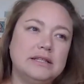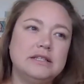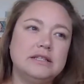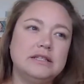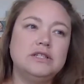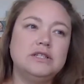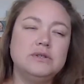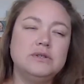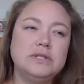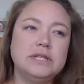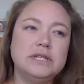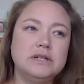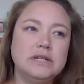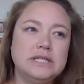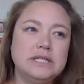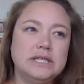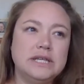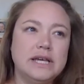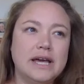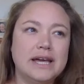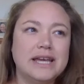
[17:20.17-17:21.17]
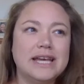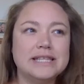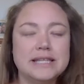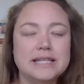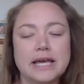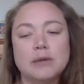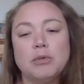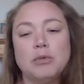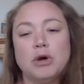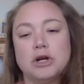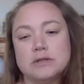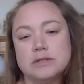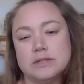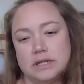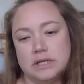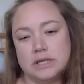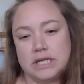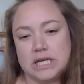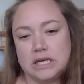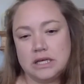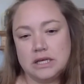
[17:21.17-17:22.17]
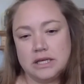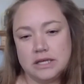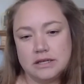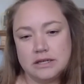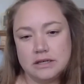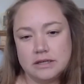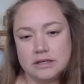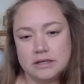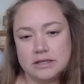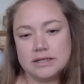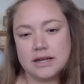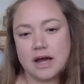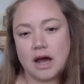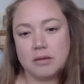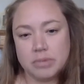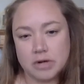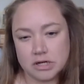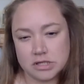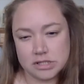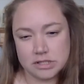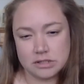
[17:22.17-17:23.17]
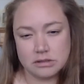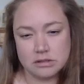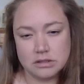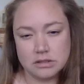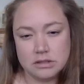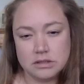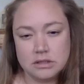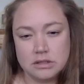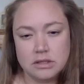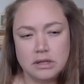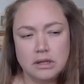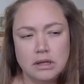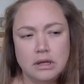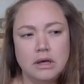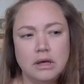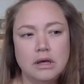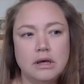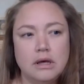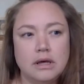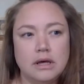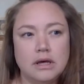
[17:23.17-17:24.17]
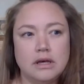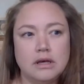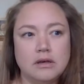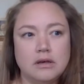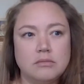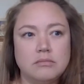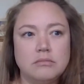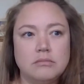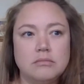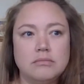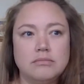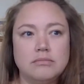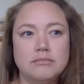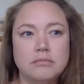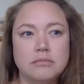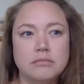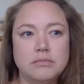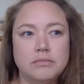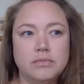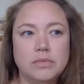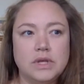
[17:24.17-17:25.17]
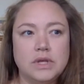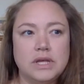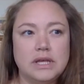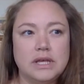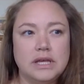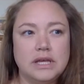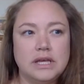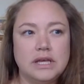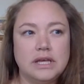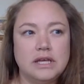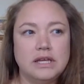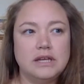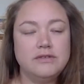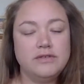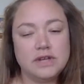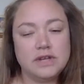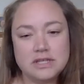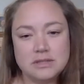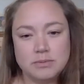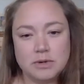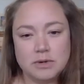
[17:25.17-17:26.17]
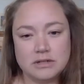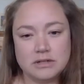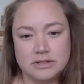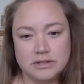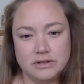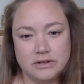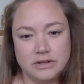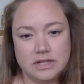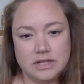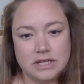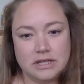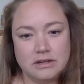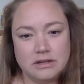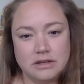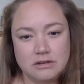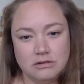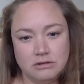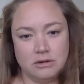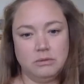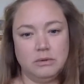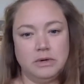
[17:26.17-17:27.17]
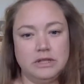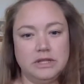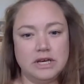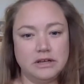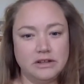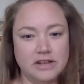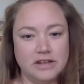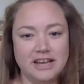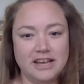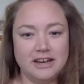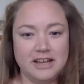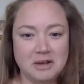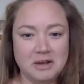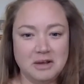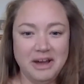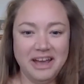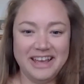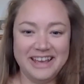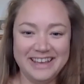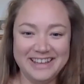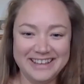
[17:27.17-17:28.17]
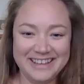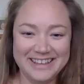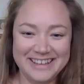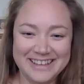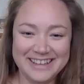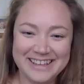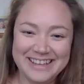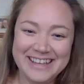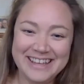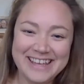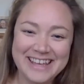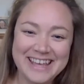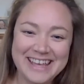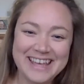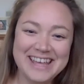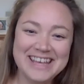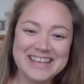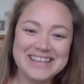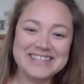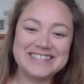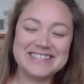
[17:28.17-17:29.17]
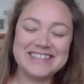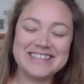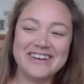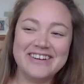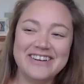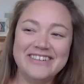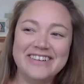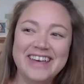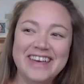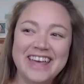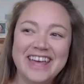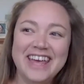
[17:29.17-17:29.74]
too seriously, I guess, like personally, is not personal. Um, and if it is personal, then you don't want that client anyway. So